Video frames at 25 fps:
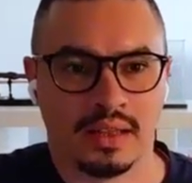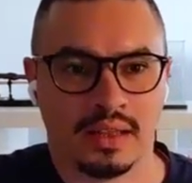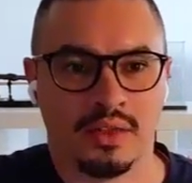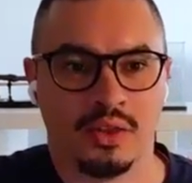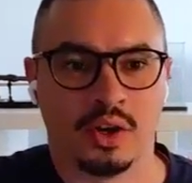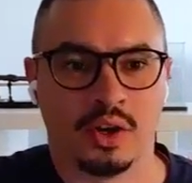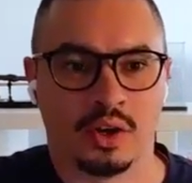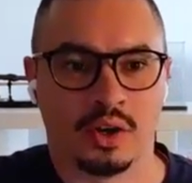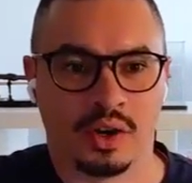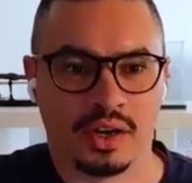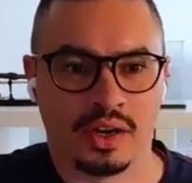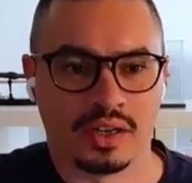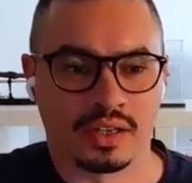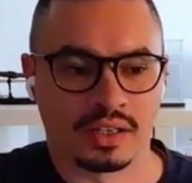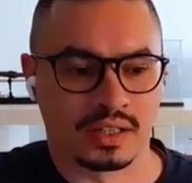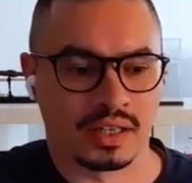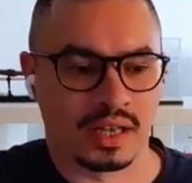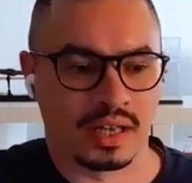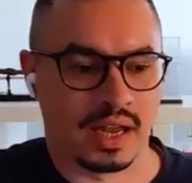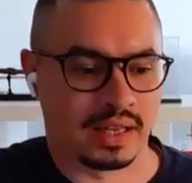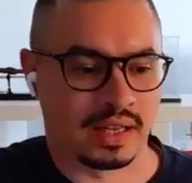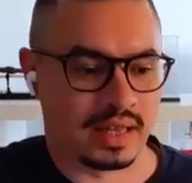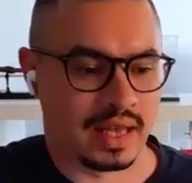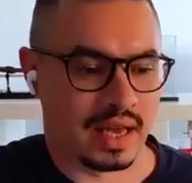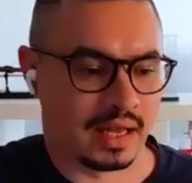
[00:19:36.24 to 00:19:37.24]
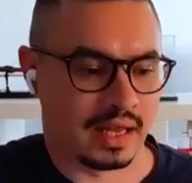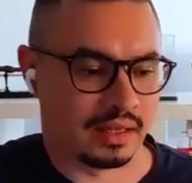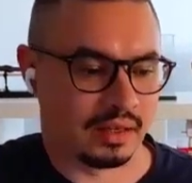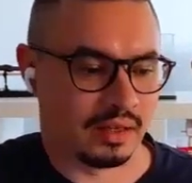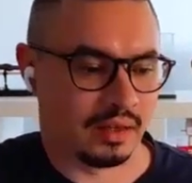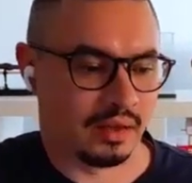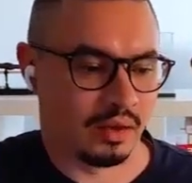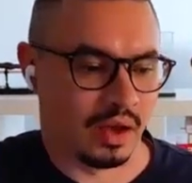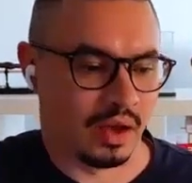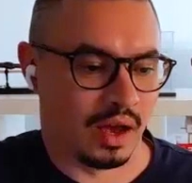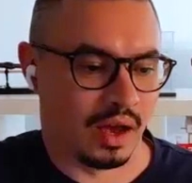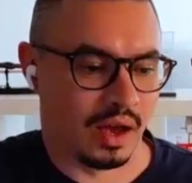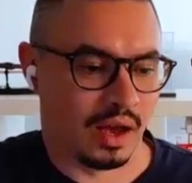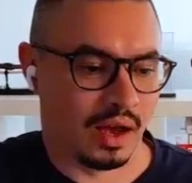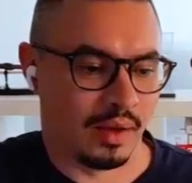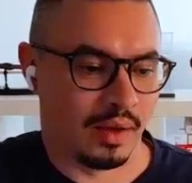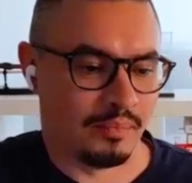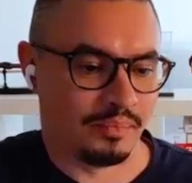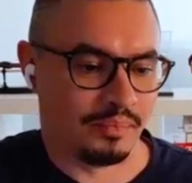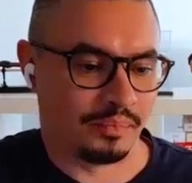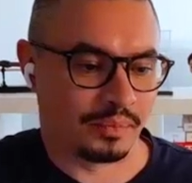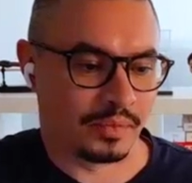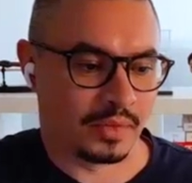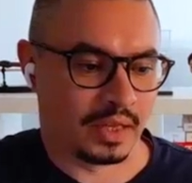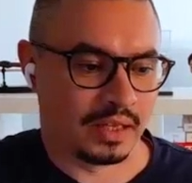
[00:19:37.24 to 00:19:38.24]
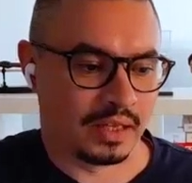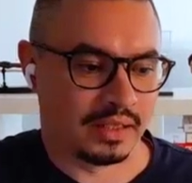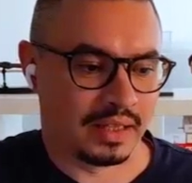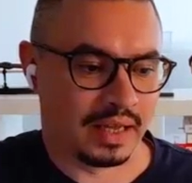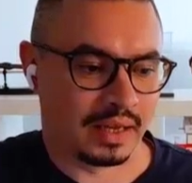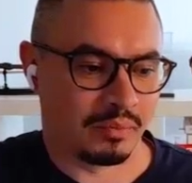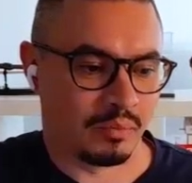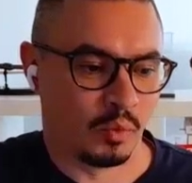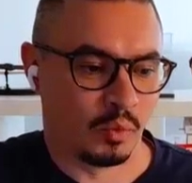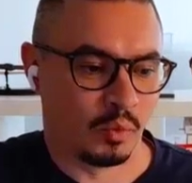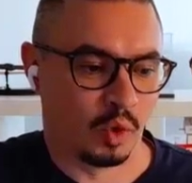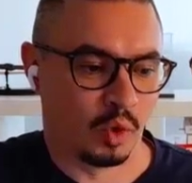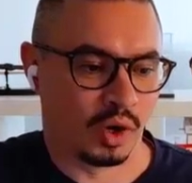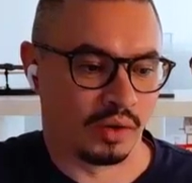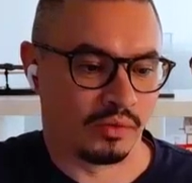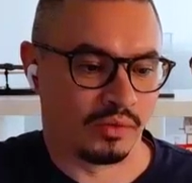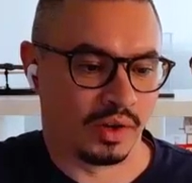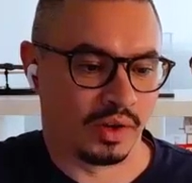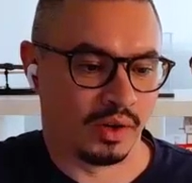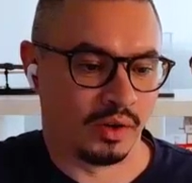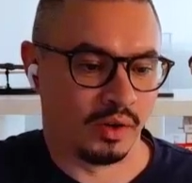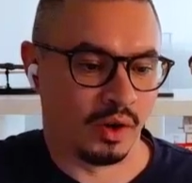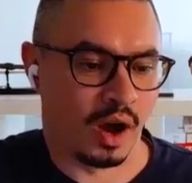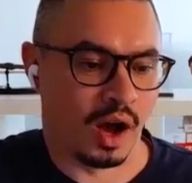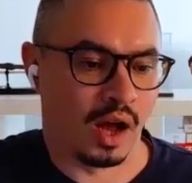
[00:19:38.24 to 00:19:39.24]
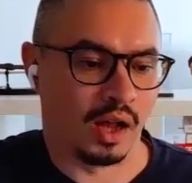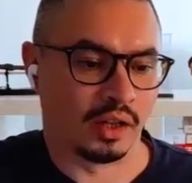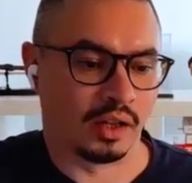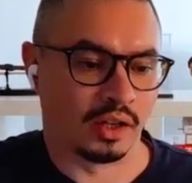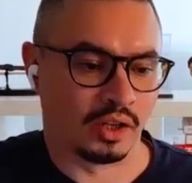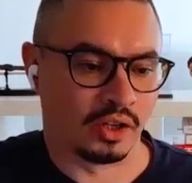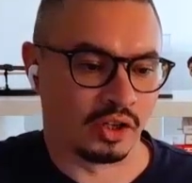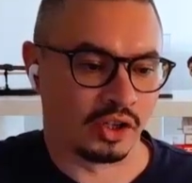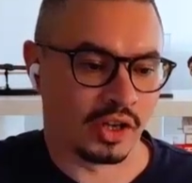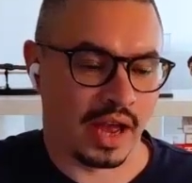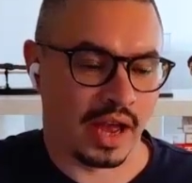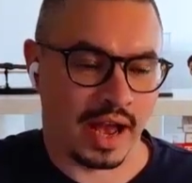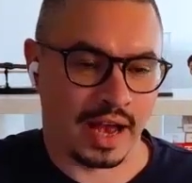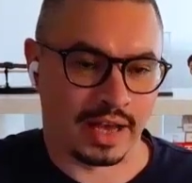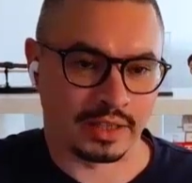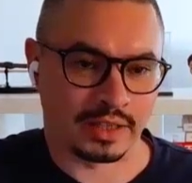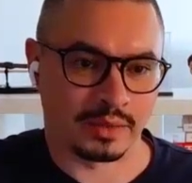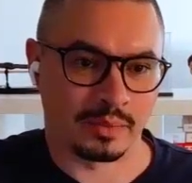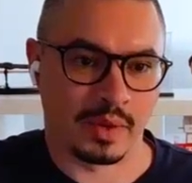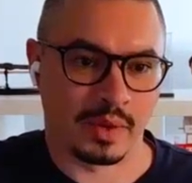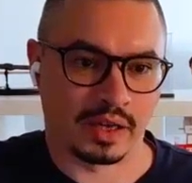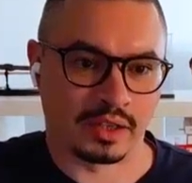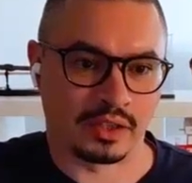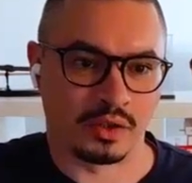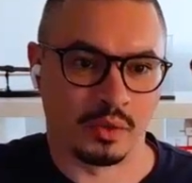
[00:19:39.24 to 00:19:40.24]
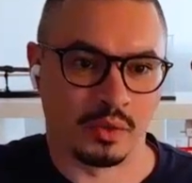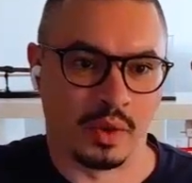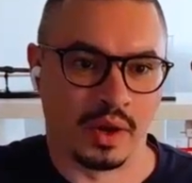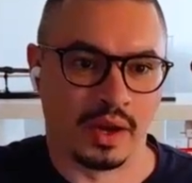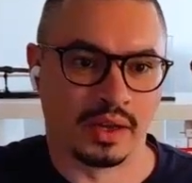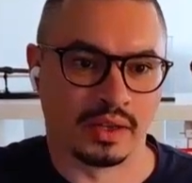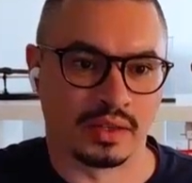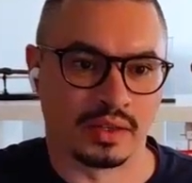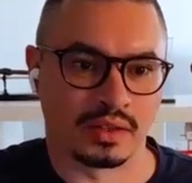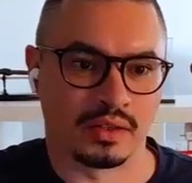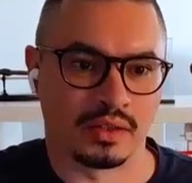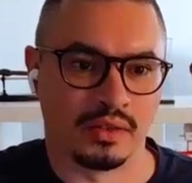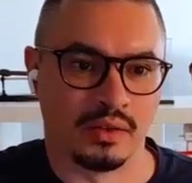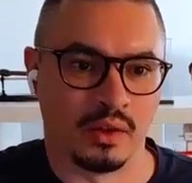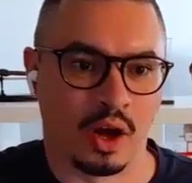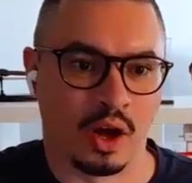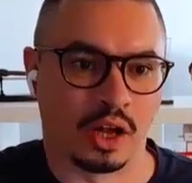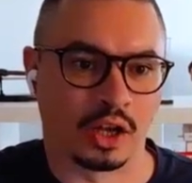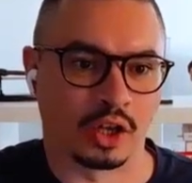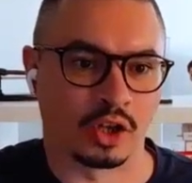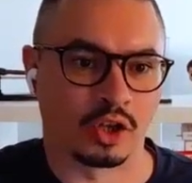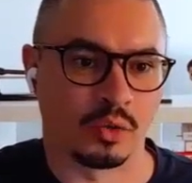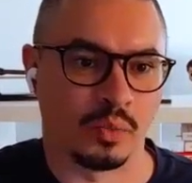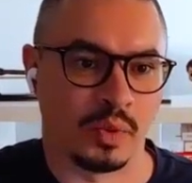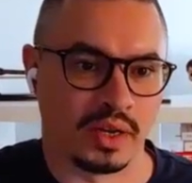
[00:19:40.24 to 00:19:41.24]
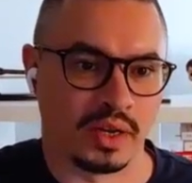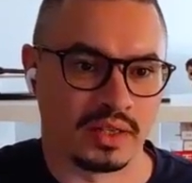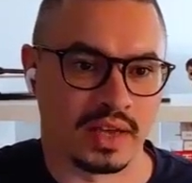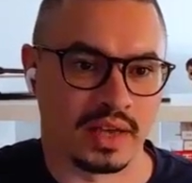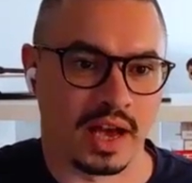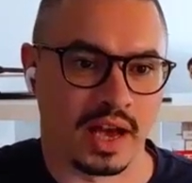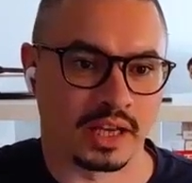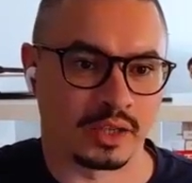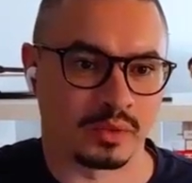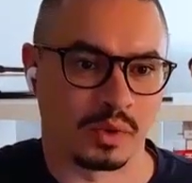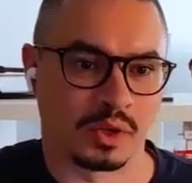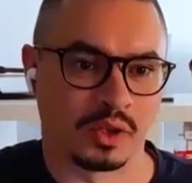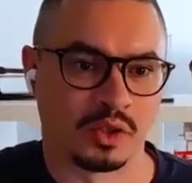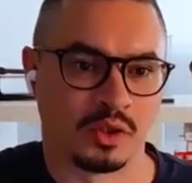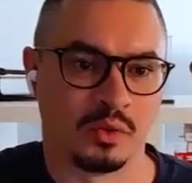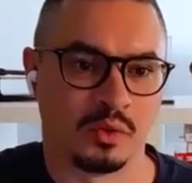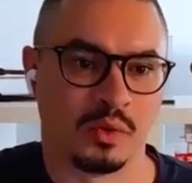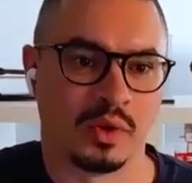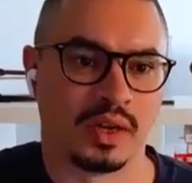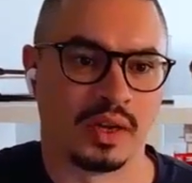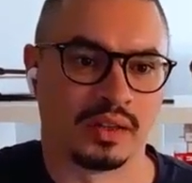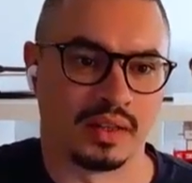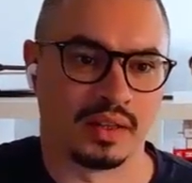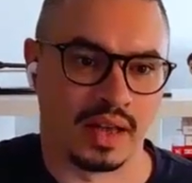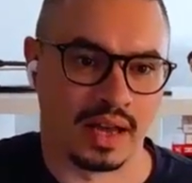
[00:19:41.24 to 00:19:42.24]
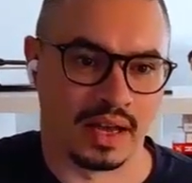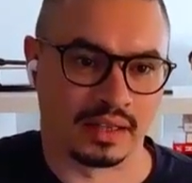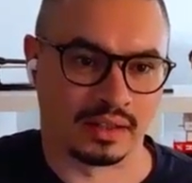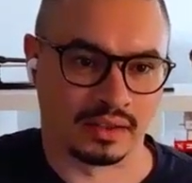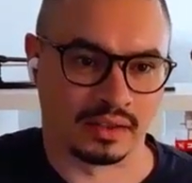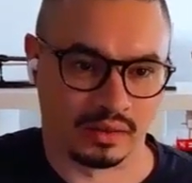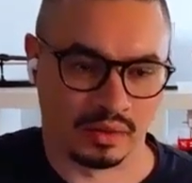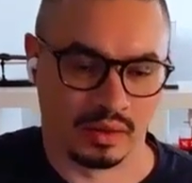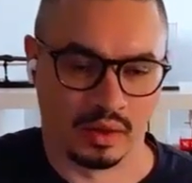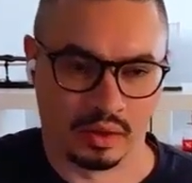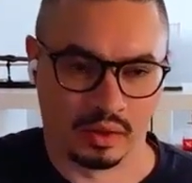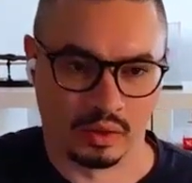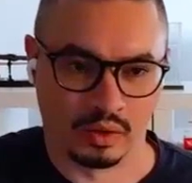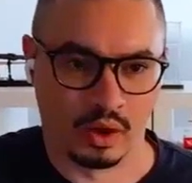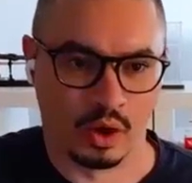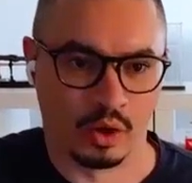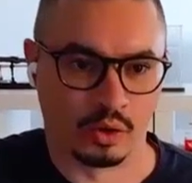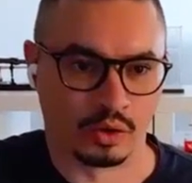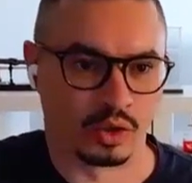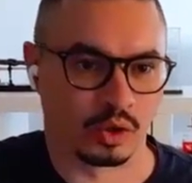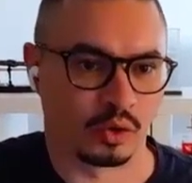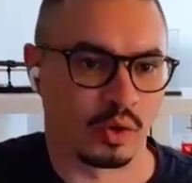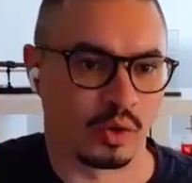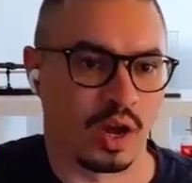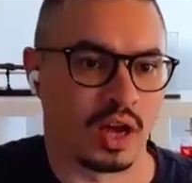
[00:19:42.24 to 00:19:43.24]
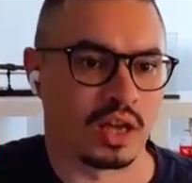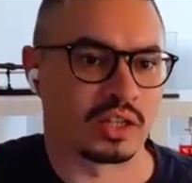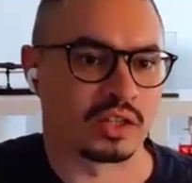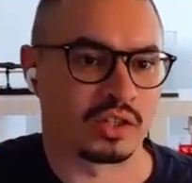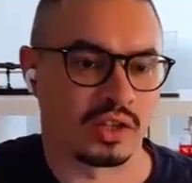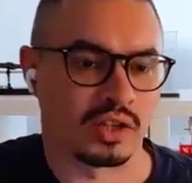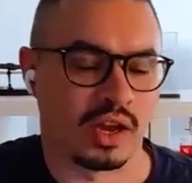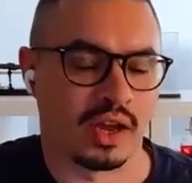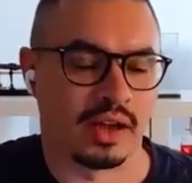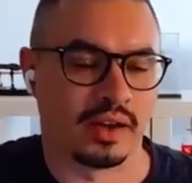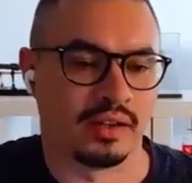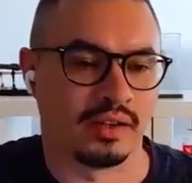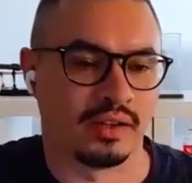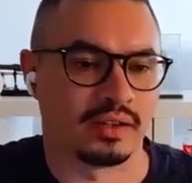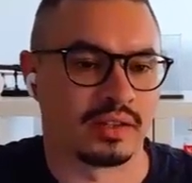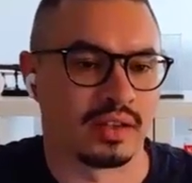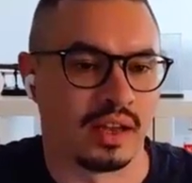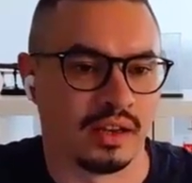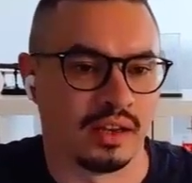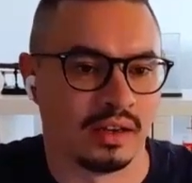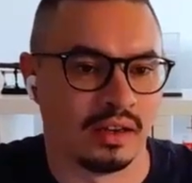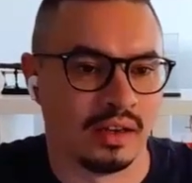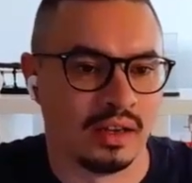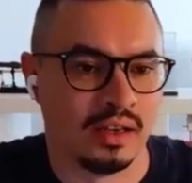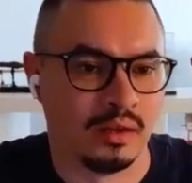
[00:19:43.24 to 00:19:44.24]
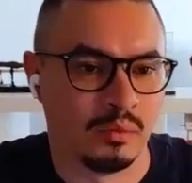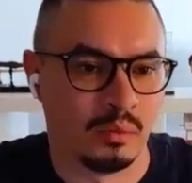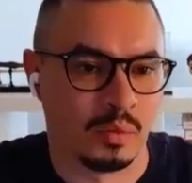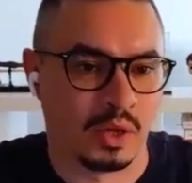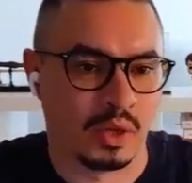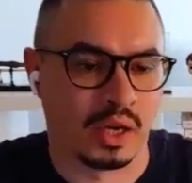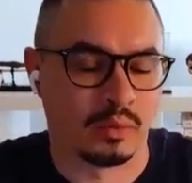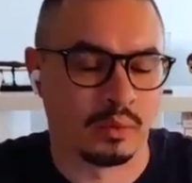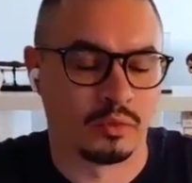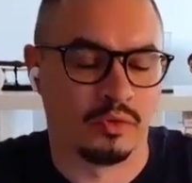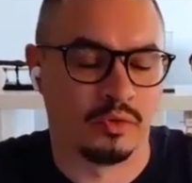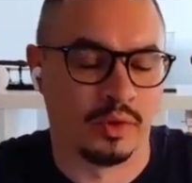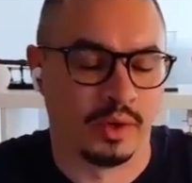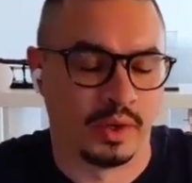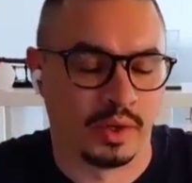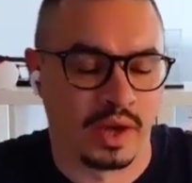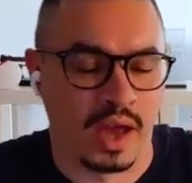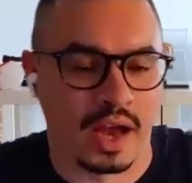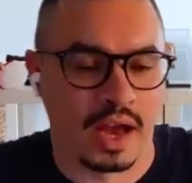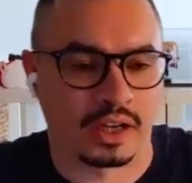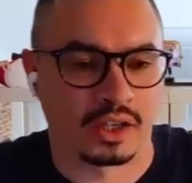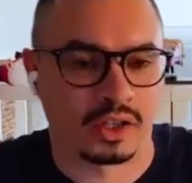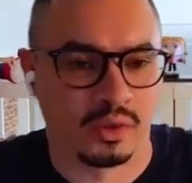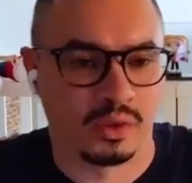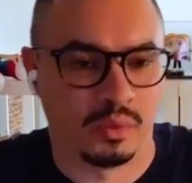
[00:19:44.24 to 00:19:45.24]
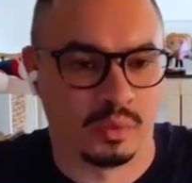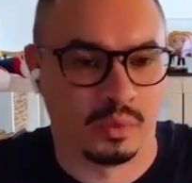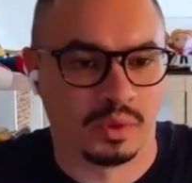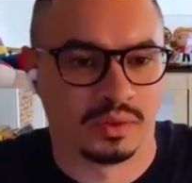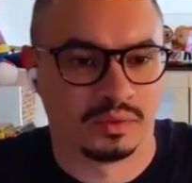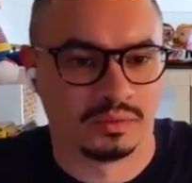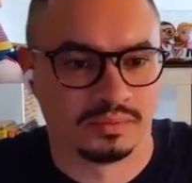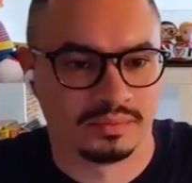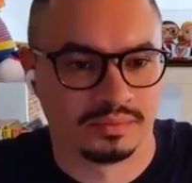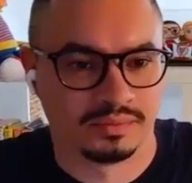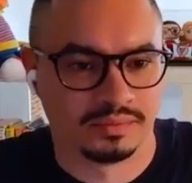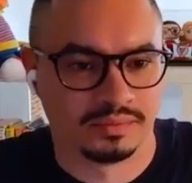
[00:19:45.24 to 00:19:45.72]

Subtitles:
there is like that more of a knowledge based aspect to it that goes across channels and becomes very actionable.